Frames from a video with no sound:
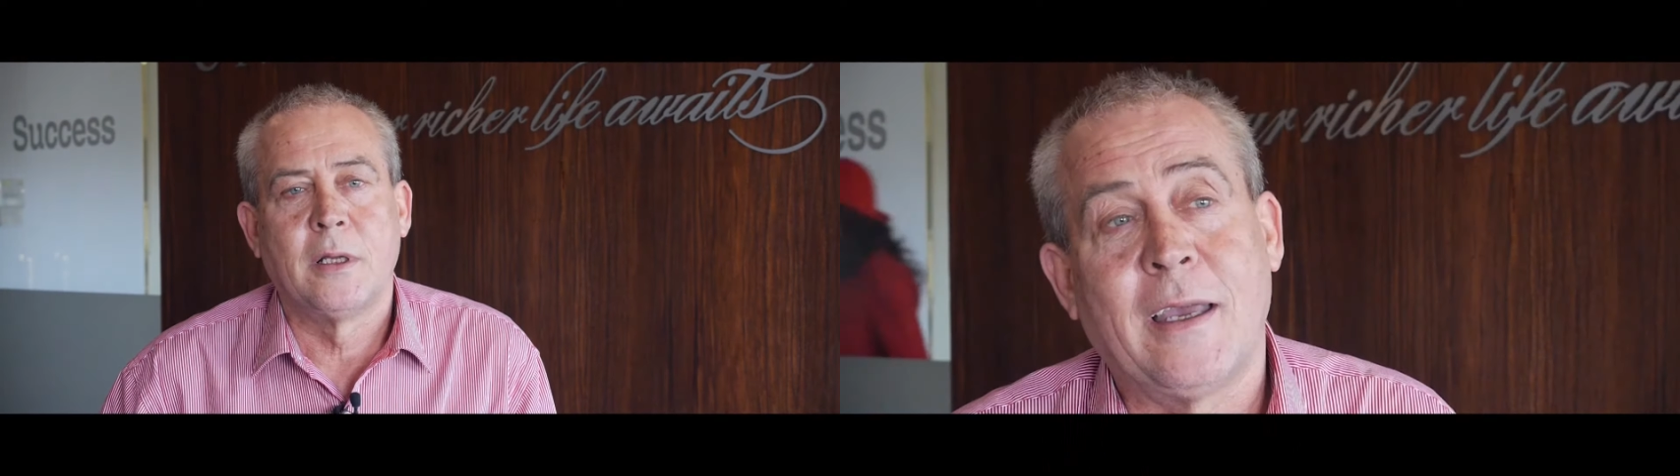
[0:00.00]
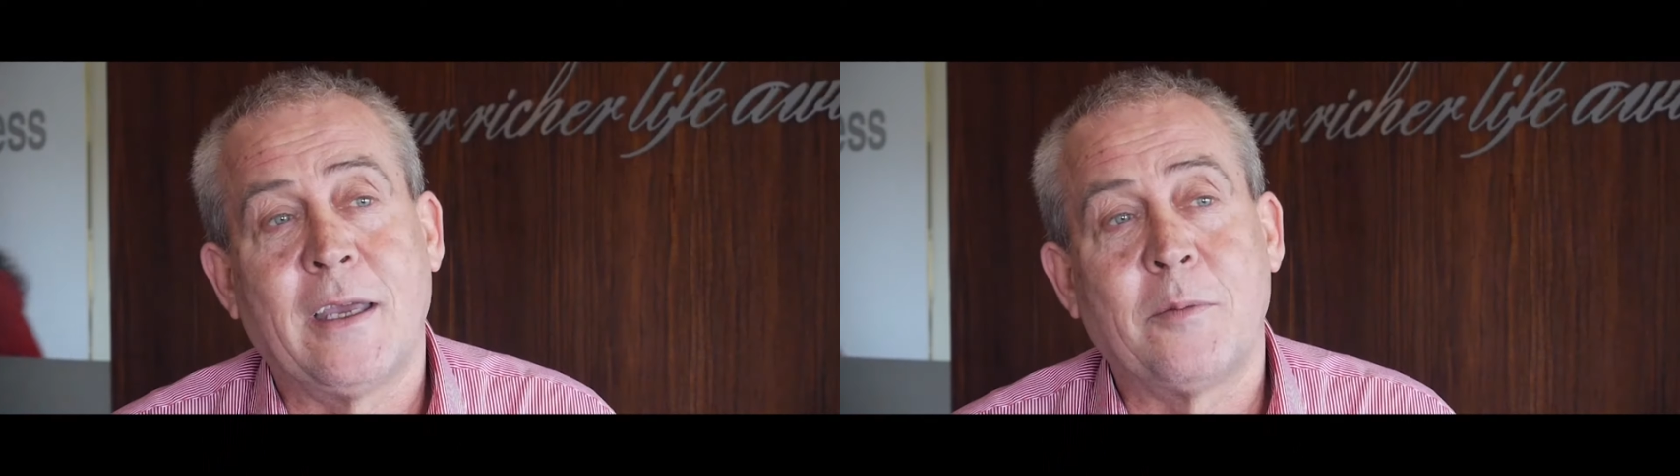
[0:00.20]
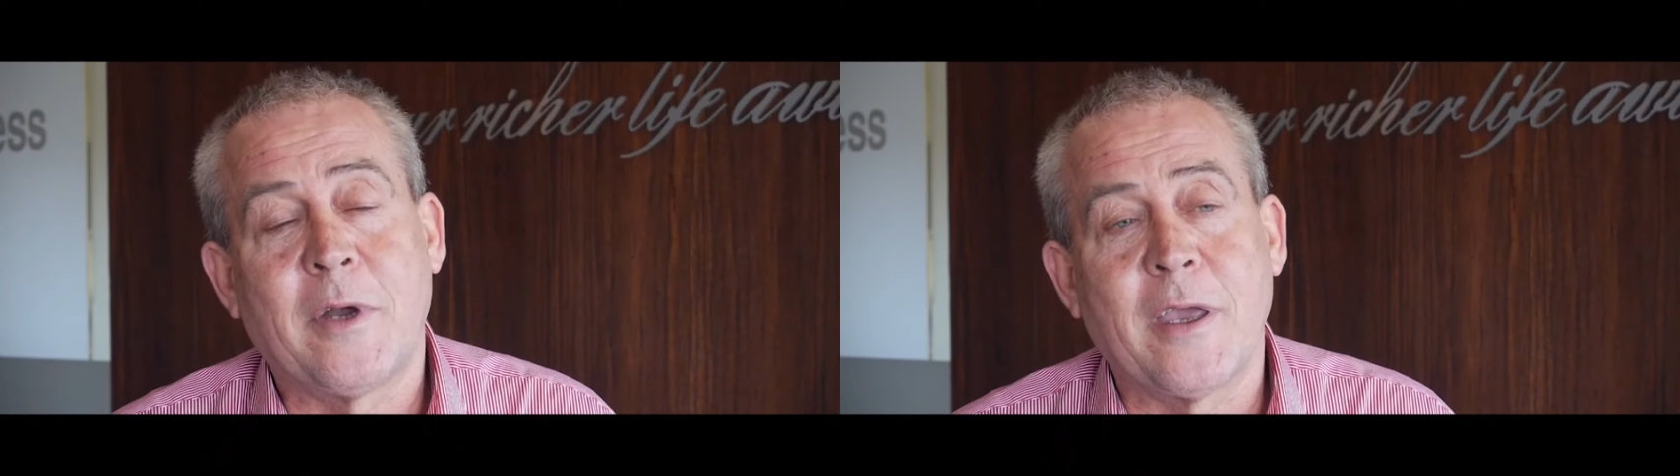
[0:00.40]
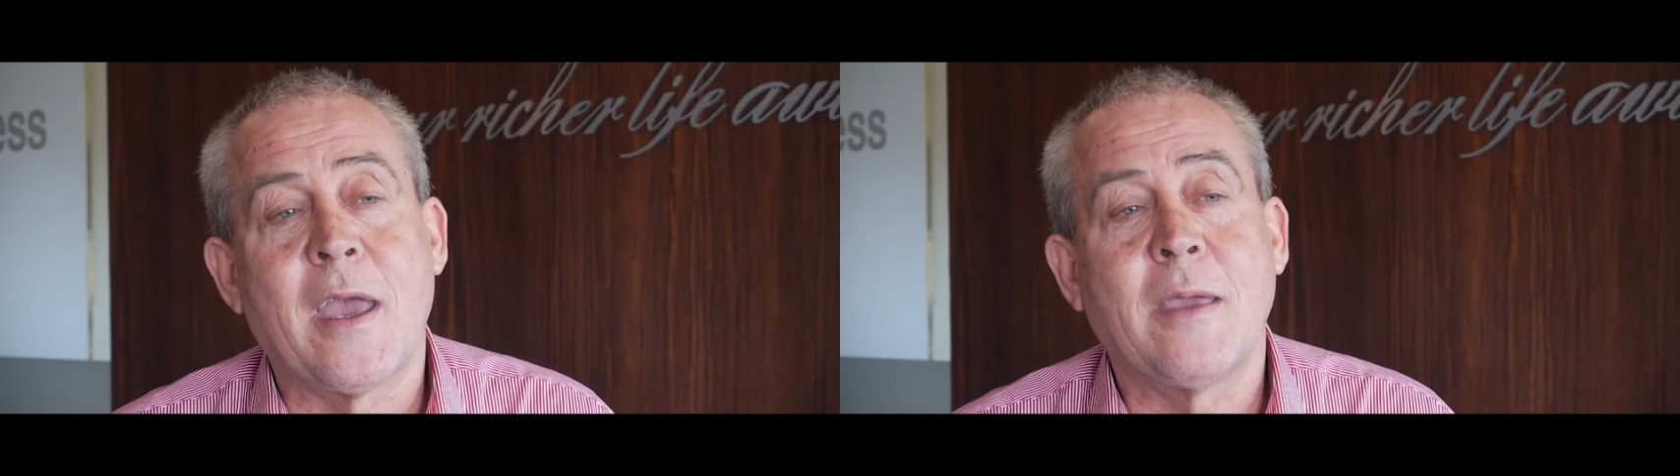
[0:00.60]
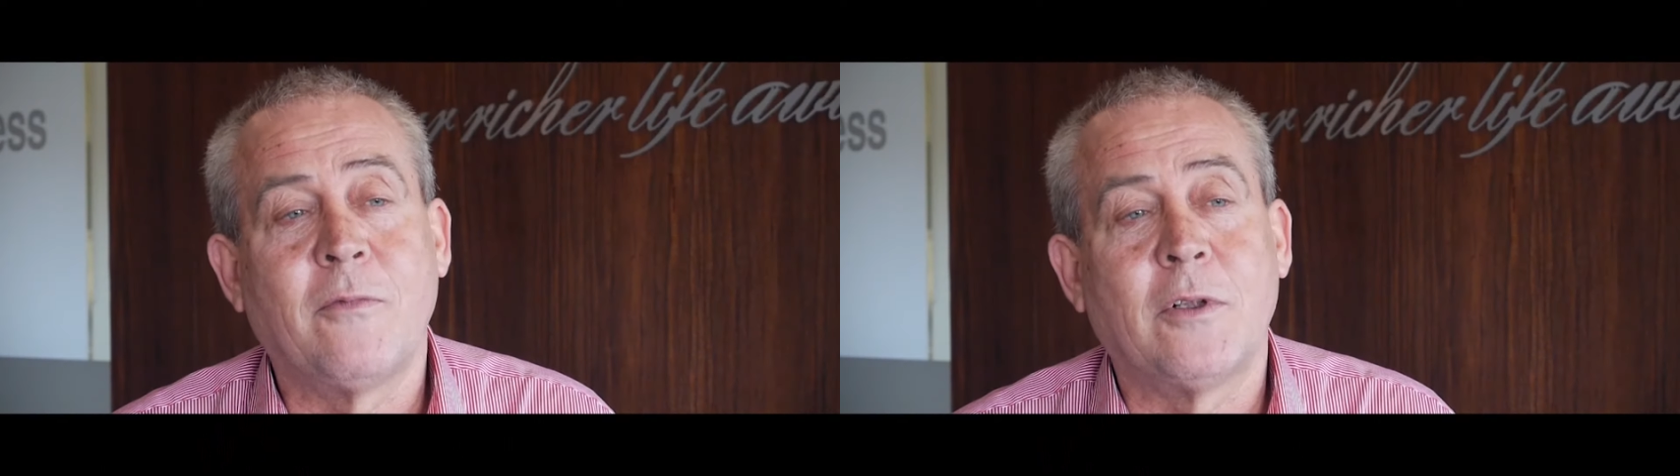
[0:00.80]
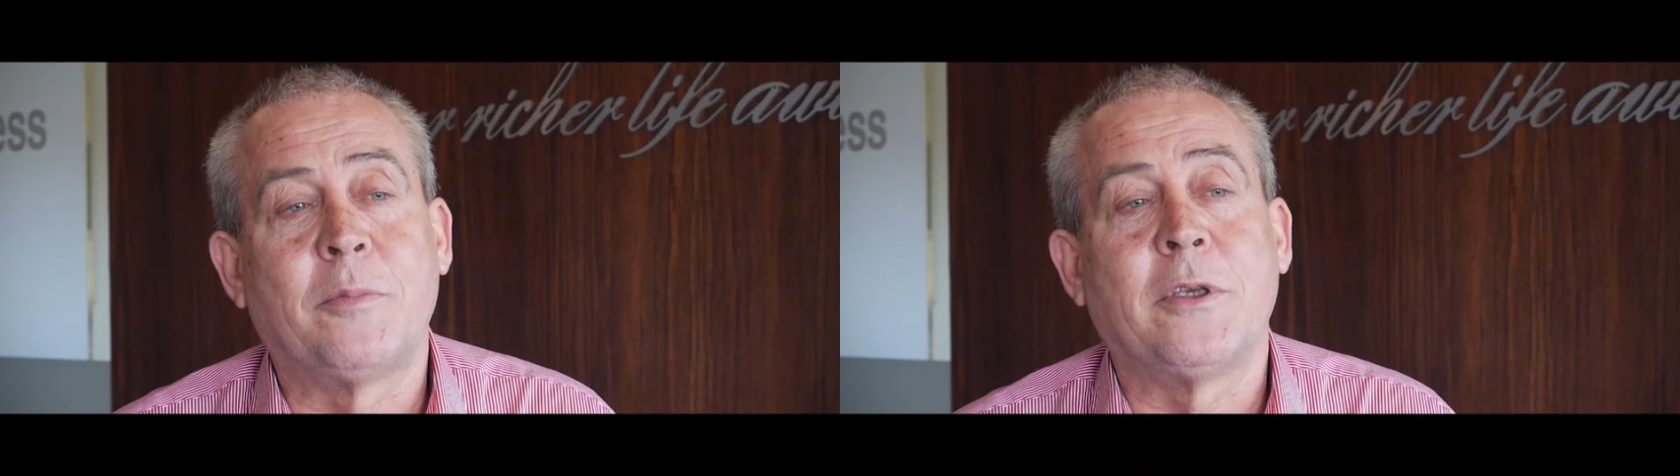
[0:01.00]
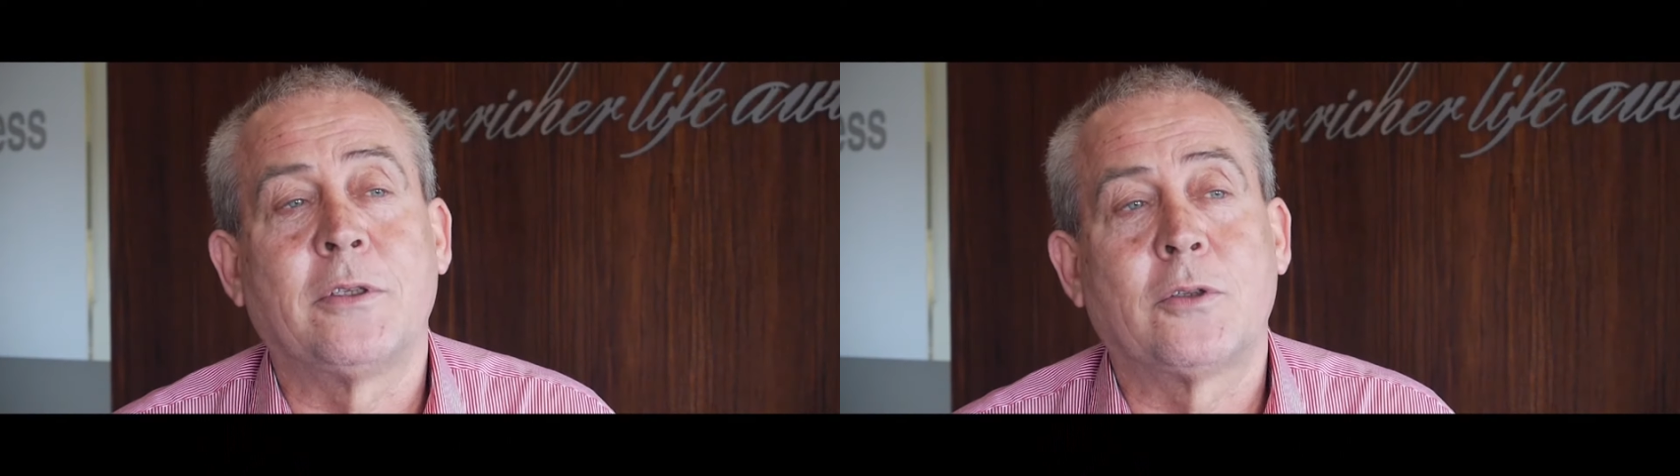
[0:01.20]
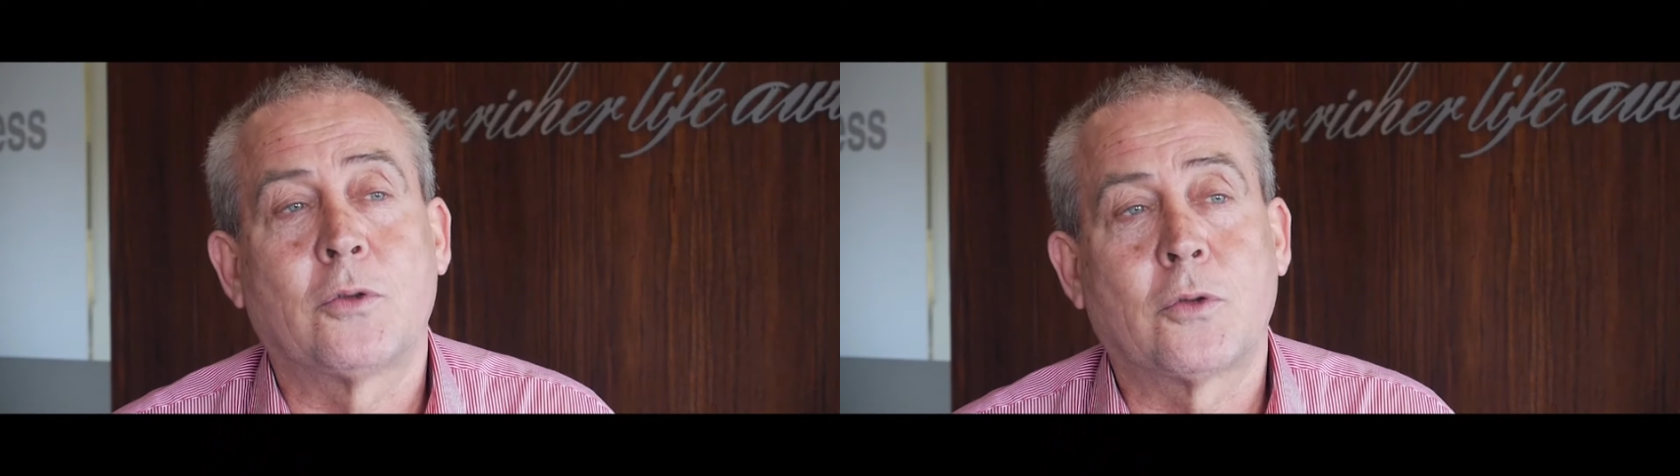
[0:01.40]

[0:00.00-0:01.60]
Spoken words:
And my aim will be